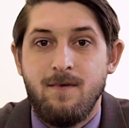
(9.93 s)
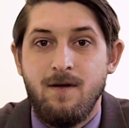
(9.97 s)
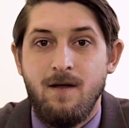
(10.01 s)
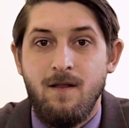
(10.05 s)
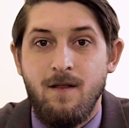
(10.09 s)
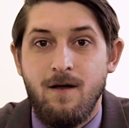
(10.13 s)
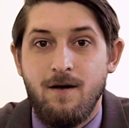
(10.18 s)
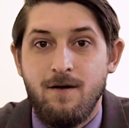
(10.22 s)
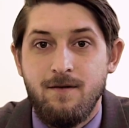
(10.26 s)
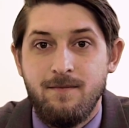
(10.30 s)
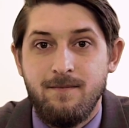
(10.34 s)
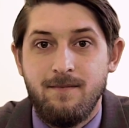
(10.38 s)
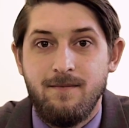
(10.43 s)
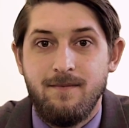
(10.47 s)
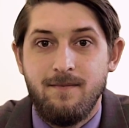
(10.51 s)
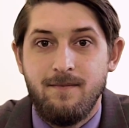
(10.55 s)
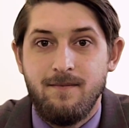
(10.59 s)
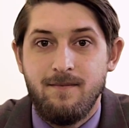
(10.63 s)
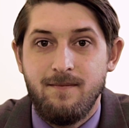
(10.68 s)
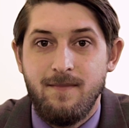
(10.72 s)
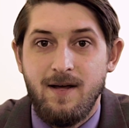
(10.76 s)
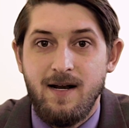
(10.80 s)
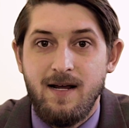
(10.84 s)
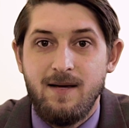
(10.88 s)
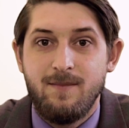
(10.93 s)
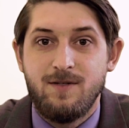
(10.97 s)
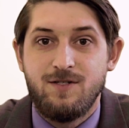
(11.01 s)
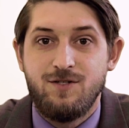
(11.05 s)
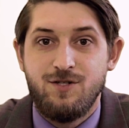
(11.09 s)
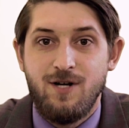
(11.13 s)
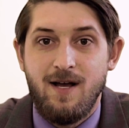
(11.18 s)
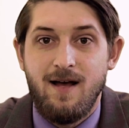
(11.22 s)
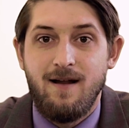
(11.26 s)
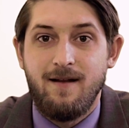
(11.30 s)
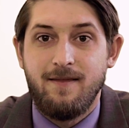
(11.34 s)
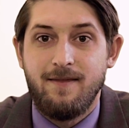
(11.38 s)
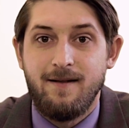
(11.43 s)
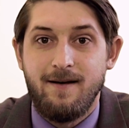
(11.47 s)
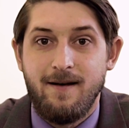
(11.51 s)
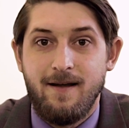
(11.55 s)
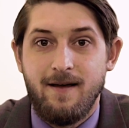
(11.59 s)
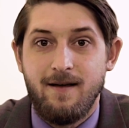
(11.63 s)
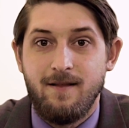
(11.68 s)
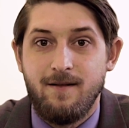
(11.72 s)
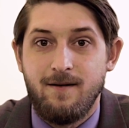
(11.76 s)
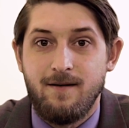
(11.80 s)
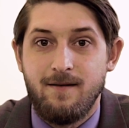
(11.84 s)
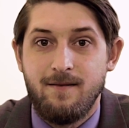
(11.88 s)
Hello, my name is Jonathan
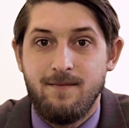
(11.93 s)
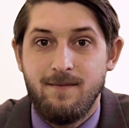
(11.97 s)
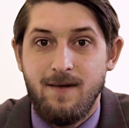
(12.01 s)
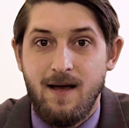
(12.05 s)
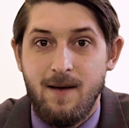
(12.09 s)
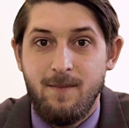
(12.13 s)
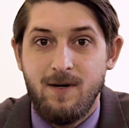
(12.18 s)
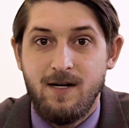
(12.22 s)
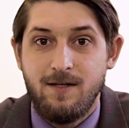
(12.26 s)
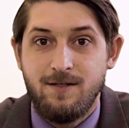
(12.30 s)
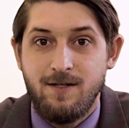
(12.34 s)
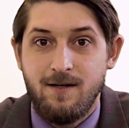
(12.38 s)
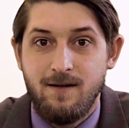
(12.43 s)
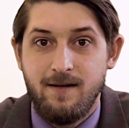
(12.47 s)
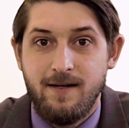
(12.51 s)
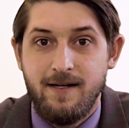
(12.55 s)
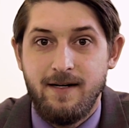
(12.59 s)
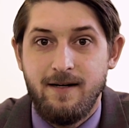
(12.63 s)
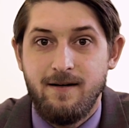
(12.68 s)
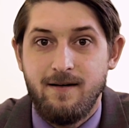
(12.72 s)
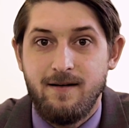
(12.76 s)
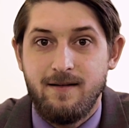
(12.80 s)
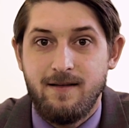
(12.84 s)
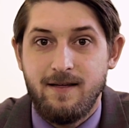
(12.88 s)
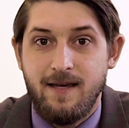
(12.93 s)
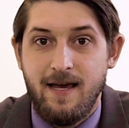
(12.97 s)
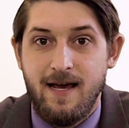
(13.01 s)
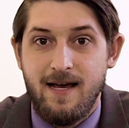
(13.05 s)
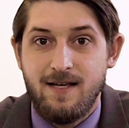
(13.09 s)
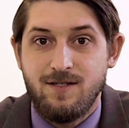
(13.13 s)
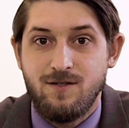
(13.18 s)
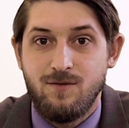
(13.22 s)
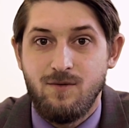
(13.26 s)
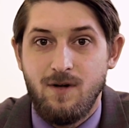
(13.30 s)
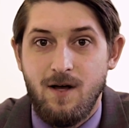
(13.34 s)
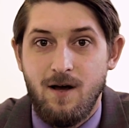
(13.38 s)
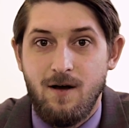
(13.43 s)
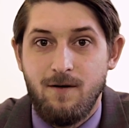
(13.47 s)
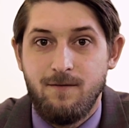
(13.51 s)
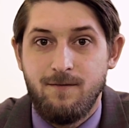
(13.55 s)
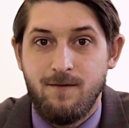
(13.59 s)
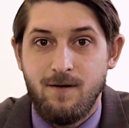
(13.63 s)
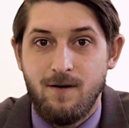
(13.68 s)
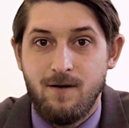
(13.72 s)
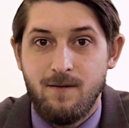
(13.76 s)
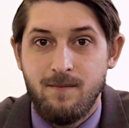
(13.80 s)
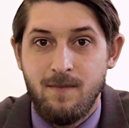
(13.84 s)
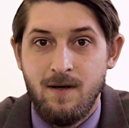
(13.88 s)
Naylor. I'm an attorney here at the Castle Law
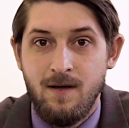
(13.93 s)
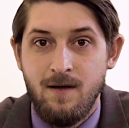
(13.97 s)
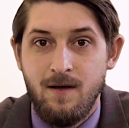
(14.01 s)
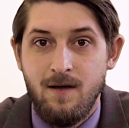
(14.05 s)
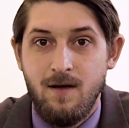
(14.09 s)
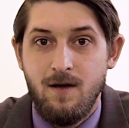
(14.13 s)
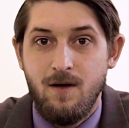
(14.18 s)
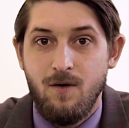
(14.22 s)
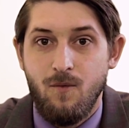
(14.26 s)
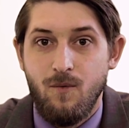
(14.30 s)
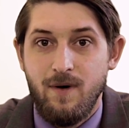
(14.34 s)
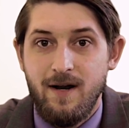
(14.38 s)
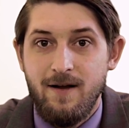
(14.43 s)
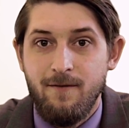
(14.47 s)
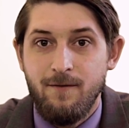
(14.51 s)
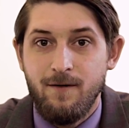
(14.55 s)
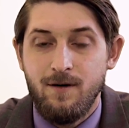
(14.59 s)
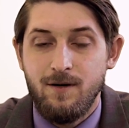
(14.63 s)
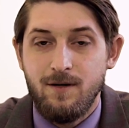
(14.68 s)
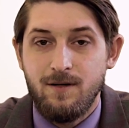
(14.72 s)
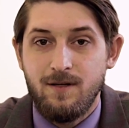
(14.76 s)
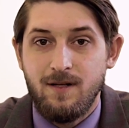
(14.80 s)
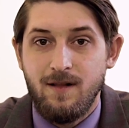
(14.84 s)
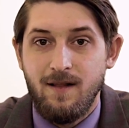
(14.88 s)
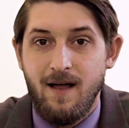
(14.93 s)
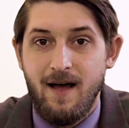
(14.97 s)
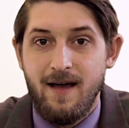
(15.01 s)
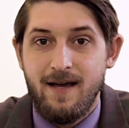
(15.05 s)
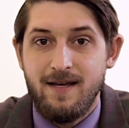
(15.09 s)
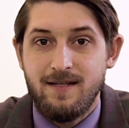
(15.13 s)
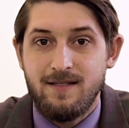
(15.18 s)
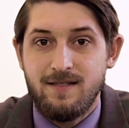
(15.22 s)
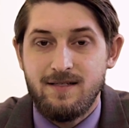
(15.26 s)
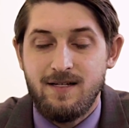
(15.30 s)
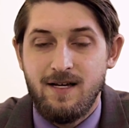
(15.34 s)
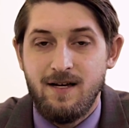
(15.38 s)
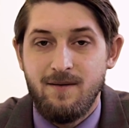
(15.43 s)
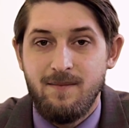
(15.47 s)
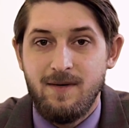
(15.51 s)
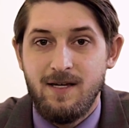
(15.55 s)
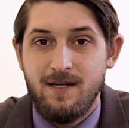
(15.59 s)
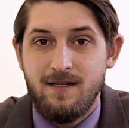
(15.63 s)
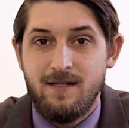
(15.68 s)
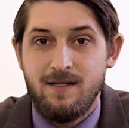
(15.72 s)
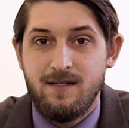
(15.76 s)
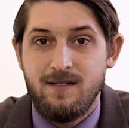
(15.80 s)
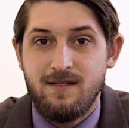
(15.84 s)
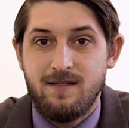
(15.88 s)
Firm. Whenever clients come
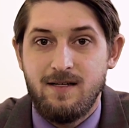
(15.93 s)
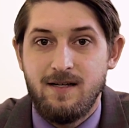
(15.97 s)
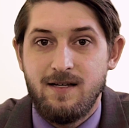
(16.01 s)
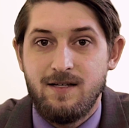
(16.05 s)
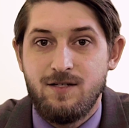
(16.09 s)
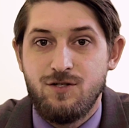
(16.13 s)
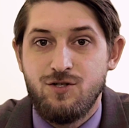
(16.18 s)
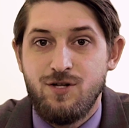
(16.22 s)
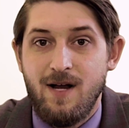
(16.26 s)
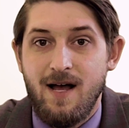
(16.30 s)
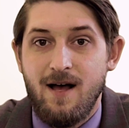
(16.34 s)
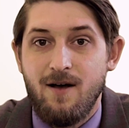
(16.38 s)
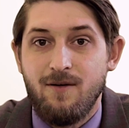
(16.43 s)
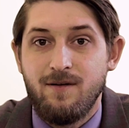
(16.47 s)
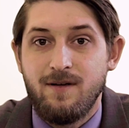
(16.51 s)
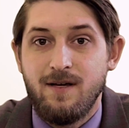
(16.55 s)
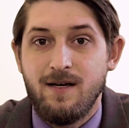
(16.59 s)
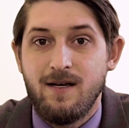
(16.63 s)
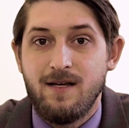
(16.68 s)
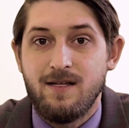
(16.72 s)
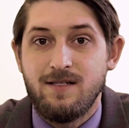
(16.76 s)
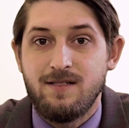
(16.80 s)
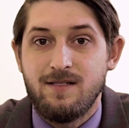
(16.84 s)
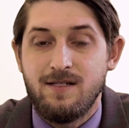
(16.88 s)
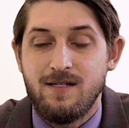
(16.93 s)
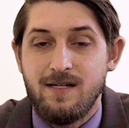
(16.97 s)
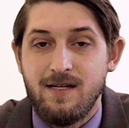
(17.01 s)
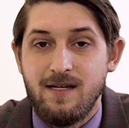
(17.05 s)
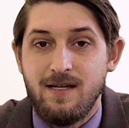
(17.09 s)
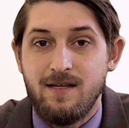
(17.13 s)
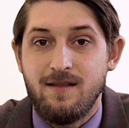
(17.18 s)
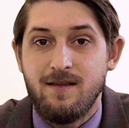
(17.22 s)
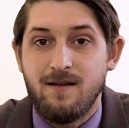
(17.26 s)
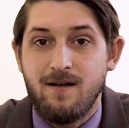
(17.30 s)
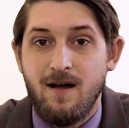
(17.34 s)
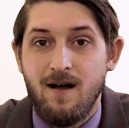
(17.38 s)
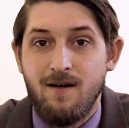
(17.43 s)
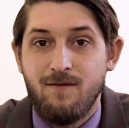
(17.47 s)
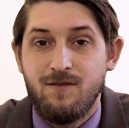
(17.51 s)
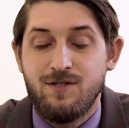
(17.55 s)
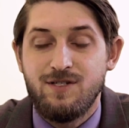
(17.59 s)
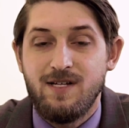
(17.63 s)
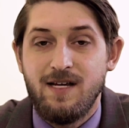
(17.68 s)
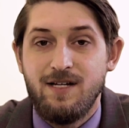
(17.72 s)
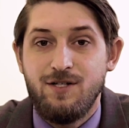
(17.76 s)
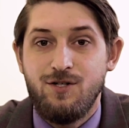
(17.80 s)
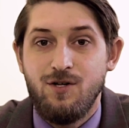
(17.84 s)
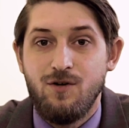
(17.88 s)
in to discuss child custody, the
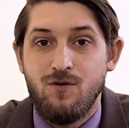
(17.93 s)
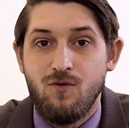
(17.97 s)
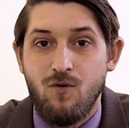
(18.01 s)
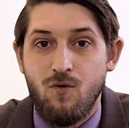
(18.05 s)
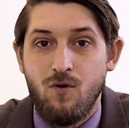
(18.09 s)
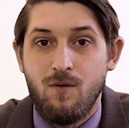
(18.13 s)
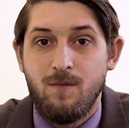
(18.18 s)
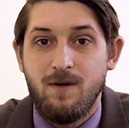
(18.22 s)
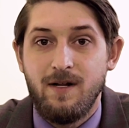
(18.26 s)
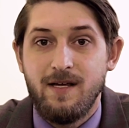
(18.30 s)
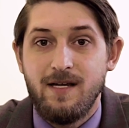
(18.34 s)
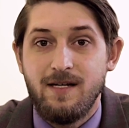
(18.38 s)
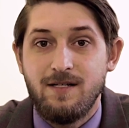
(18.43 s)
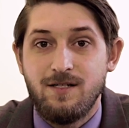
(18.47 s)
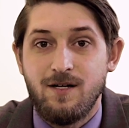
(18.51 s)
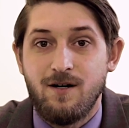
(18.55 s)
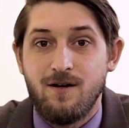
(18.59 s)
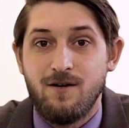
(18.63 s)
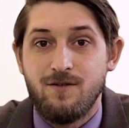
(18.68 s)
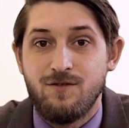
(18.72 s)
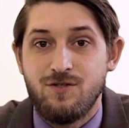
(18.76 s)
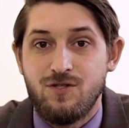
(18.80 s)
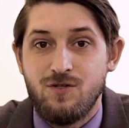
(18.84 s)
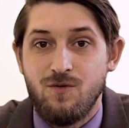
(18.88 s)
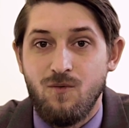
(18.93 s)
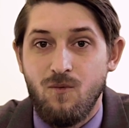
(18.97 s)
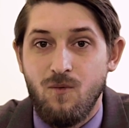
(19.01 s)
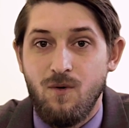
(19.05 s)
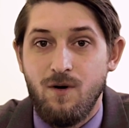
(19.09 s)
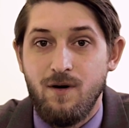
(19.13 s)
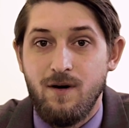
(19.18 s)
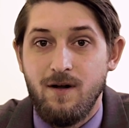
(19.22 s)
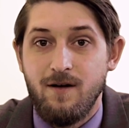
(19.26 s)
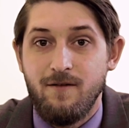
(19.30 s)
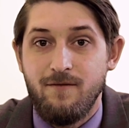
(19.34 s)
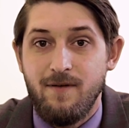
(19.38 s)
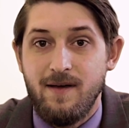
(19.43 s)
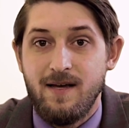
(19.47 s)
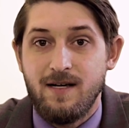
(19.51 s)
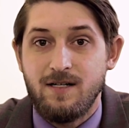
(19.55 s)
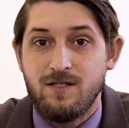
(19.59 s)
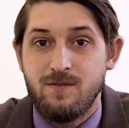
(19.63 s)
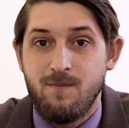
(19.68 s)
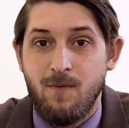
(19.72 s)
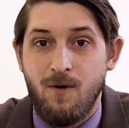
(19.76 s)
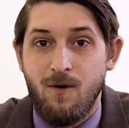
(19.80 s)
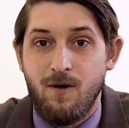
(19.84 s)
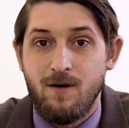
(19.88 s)
conversation normally turns to one of
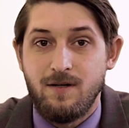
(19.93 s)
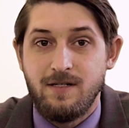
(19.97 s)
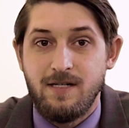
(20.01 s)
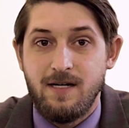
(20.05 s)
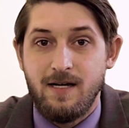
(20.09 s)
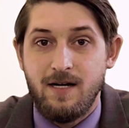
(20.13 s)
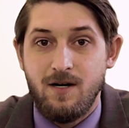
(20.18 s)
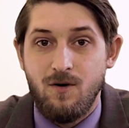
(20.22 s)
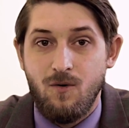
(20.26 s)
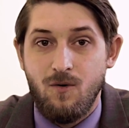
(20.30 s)
ex parte